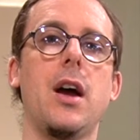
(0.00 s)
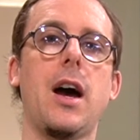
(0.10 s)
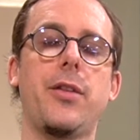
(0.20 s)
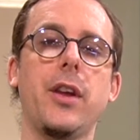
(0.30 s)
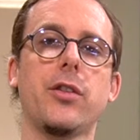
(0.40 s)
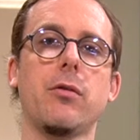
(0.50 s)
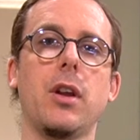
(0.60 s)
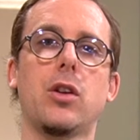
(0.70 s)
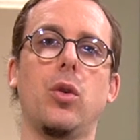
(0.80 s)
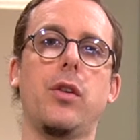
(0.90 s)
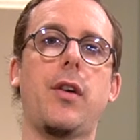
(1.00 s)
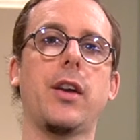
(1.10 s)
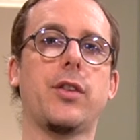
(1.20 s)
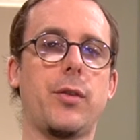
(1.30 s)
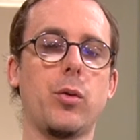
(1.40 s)
I think it's a really cool
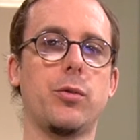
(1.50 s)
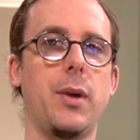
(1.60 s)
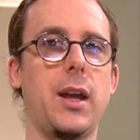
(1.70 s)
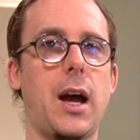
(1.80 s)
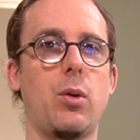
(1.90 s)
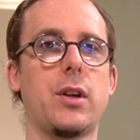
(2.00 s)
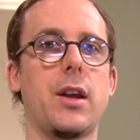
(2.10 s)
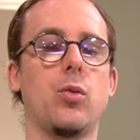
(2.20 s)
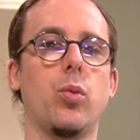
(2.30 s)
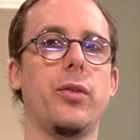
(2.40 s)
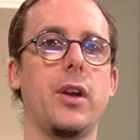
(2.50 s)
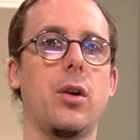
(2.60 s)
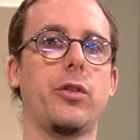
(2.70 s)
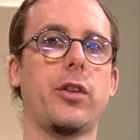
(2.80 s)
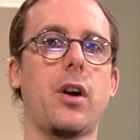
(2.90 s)
device. If it was me, I would get it with the
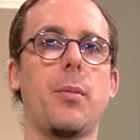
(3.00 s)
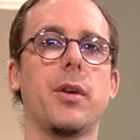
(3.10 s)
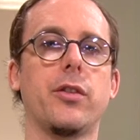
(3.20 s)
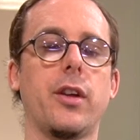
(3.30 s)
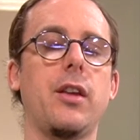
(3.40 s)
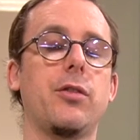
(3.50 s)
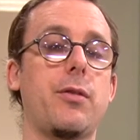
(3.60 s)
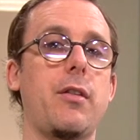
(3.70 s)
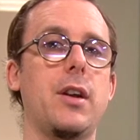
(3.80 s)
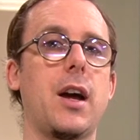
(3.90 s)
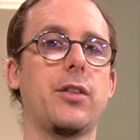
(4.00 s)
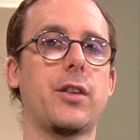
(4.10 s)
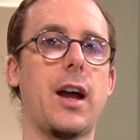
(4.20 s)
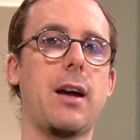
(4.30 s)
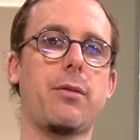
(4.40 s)
OCR because it is very nice to
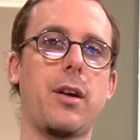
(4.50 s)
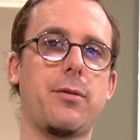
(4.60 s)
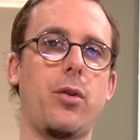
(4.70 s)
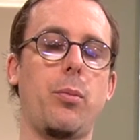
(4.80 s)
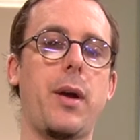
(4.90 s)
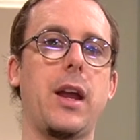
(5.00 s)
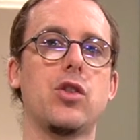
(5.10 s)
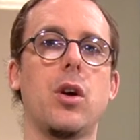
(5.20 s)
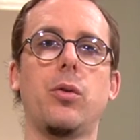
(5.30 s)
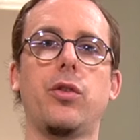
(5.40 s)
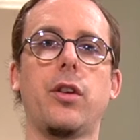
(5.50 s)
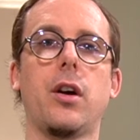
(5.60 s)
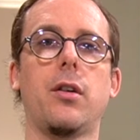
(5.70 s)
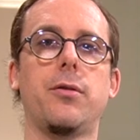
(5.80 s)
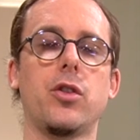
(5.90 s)
have that full page
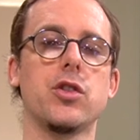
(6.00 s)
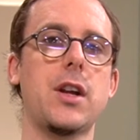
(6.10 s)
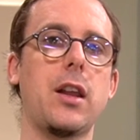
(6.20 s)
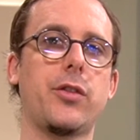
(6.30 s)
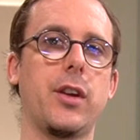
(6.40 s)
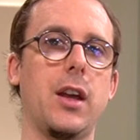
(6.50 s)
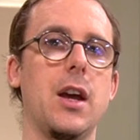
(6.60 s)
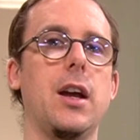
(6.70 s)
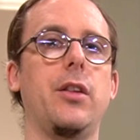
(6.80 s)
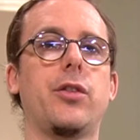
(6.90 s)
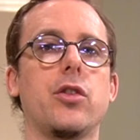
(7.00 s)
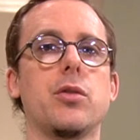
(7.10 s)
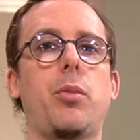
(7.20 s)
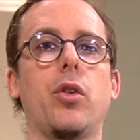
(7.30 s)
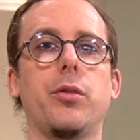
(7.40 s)
OCR functionality in such a
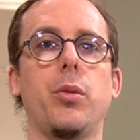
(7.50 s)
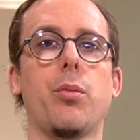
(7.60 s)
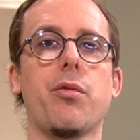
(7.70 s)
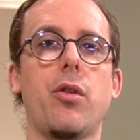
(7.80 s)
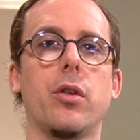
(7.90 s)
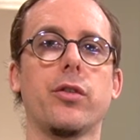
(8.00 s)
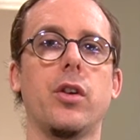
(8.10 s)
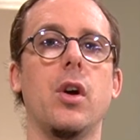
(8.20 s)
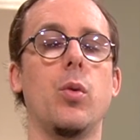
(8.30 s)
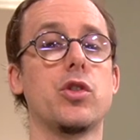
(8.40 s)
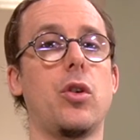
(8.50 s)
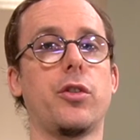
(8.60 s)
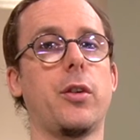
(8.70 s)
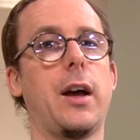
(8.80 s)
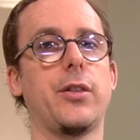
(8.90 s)
portable product, which
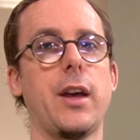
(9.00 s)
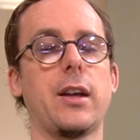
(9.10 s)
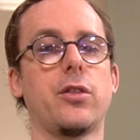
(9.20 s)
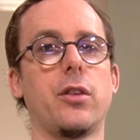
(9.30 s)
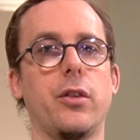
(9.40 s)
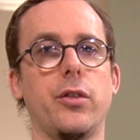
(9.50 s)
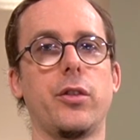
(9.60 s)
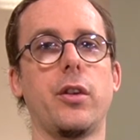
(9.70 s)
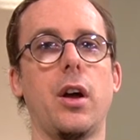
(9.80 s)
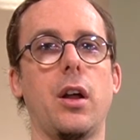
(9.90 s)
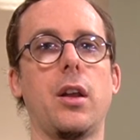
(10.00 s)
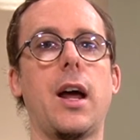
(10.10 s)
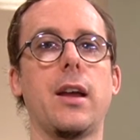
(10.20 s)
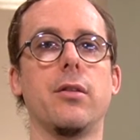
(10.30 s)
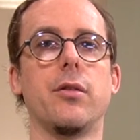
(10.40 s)
also has excellent
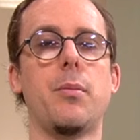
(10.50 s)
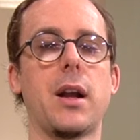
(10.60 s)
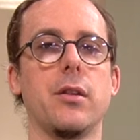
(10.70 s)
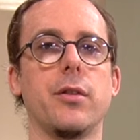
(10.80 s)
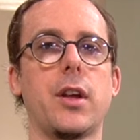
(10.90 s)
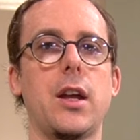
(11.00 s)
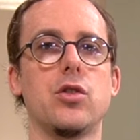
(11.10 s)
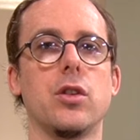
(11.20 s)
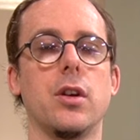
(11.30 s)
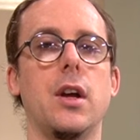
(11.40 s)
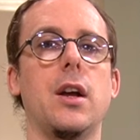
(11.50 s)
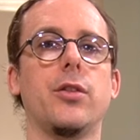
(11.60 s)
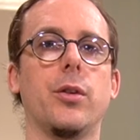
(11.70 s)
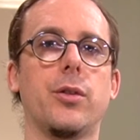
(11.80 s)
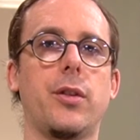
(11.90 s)
live magnification.
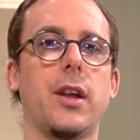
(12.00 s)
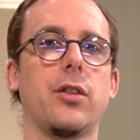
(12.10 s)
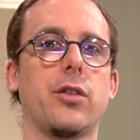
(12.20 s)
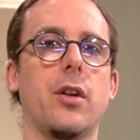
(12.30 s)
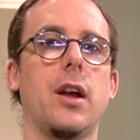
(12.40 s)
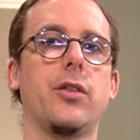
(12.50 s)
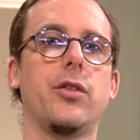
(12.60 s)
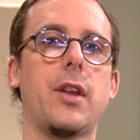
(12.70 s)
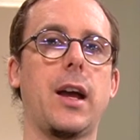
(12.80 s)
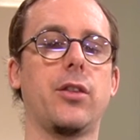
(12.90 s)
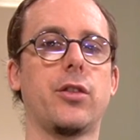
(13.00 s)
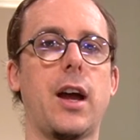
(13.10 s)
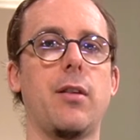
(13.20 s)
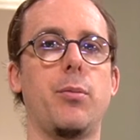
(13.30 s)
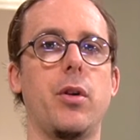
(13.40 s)
So I do think it's nice to
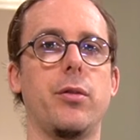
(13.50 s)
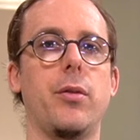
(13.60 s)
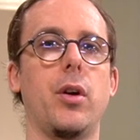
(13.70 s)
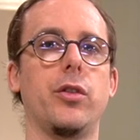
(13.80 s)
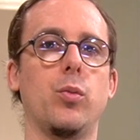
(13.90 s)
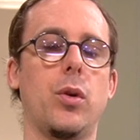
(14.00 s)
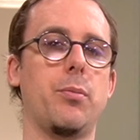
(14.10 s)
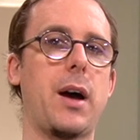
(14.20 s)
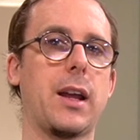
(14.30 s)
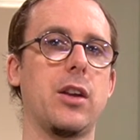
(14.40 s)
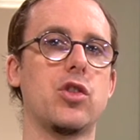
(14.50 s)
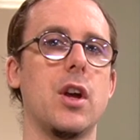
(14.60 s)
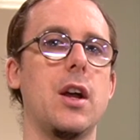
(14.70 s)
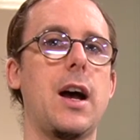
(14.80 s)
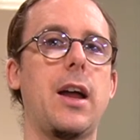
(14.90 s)
have both of those in one package.
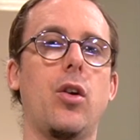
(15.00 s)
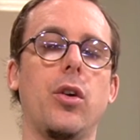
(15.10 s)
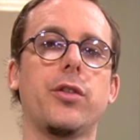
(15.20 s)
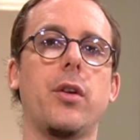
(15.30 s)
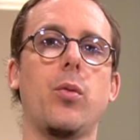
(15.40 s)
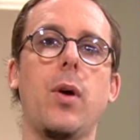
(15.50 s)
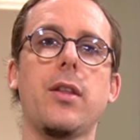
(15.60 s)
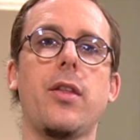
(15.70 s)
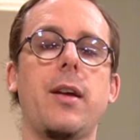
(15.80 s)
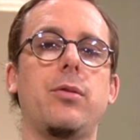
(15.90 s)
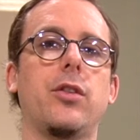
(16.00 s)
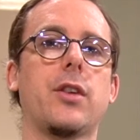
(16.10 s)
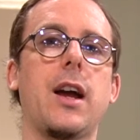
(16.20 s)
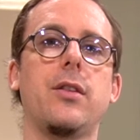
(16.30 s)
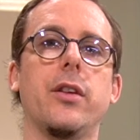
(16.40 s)
And also the way that they've
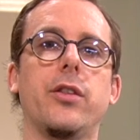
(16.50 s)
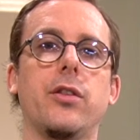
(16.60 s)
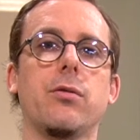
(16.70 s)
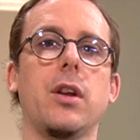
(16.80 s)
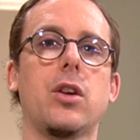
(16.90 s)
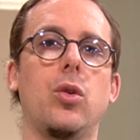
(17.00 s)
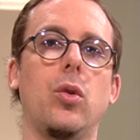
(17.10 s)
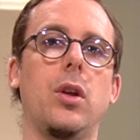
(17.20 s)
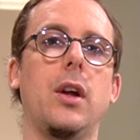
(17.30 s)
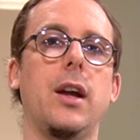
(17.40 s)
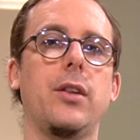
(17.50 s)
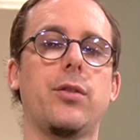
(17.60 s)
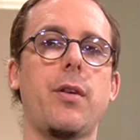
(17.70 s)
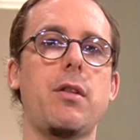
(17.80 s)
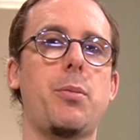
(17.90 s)
designed this is really cool. It's
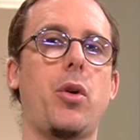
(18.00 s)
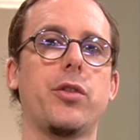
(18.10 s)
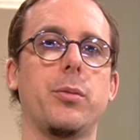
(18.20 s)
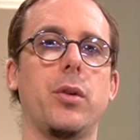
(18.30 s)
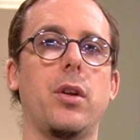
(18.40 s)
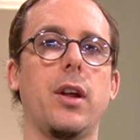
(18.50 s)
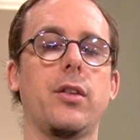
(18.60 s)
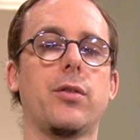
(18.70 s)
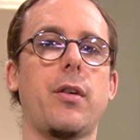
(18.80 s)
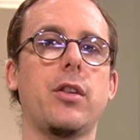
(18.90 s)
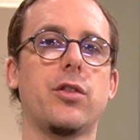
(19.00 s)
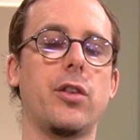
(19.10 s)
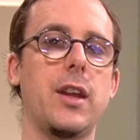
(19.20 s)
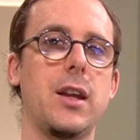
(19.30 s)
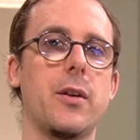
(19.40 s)
very portable, it's very
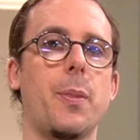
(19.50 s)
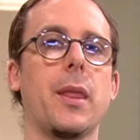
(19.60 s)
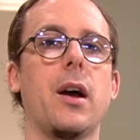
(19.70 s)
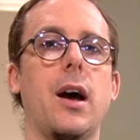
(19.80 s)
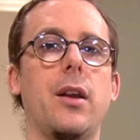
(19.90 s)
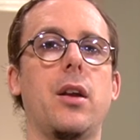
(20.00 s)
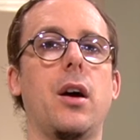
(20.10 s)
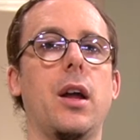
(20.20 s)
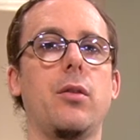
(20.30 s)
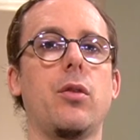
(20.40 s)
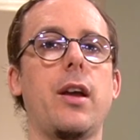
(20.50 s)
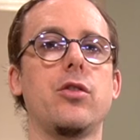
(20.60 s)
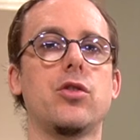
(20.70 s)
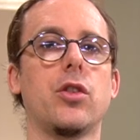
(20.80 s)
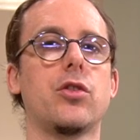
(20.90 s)
sleek, and
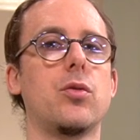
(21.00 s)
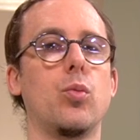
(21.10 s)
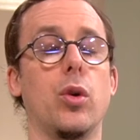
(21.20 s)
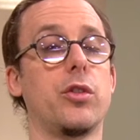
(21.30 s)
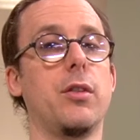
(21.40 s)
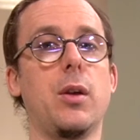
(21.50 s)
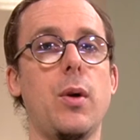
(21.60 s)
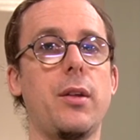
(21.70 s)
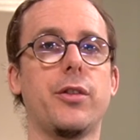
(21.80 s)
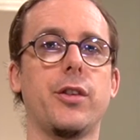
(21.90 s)
it just works really well.